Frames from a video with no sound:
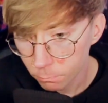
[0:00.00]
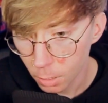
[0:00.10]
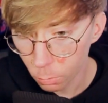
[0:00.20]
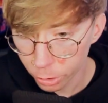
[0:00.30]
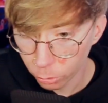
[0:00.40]

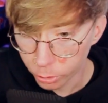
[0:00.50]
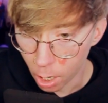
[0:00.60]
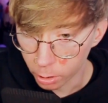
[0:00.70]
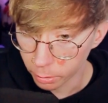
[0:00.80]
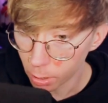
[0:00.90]
How are you
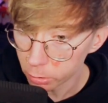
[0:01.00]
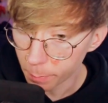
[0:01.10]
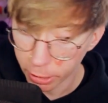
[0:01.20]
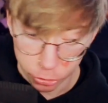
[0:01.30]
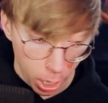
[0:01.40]
talking? How's
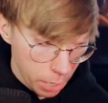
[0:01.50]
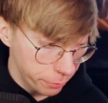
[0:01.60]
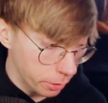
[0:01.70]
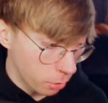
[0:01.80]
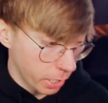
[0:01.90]
my
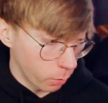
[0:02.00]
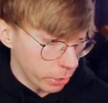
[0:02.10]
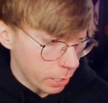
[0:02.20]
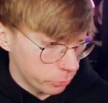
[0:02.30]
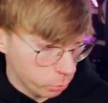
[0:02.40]
driving? Okay, we gotta do the